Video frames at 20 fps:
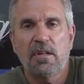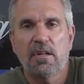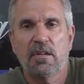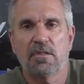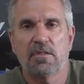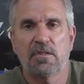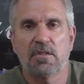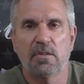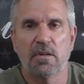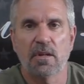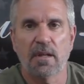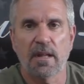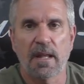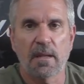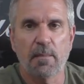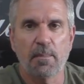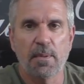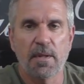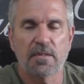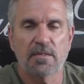either shoot it like
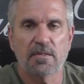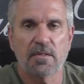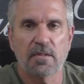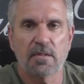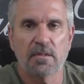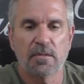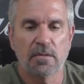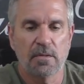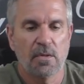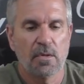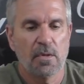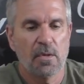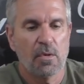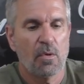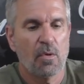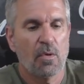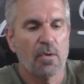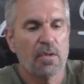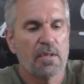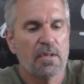a pistol
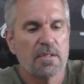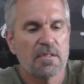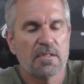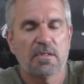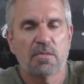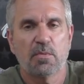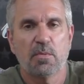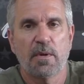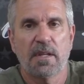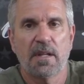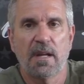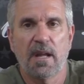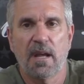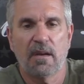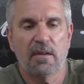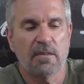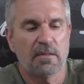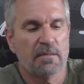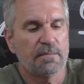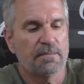or you can swing it
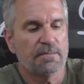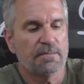out